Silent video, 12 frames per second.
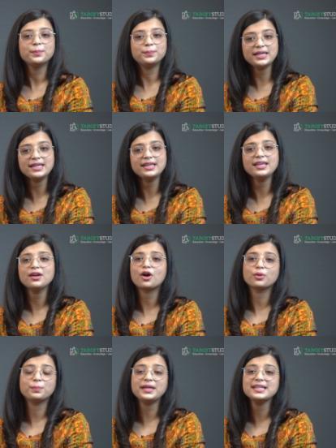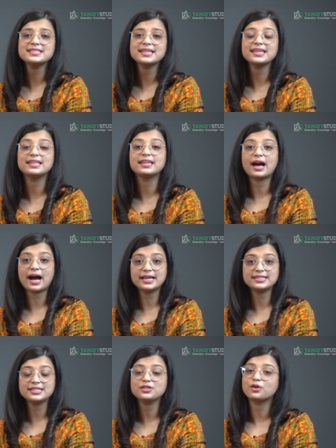BE or BTech in
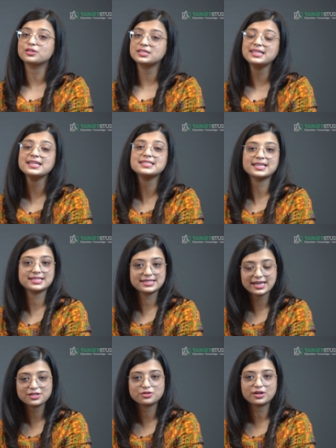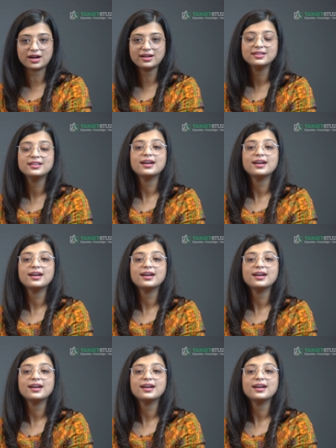IT or CS etc.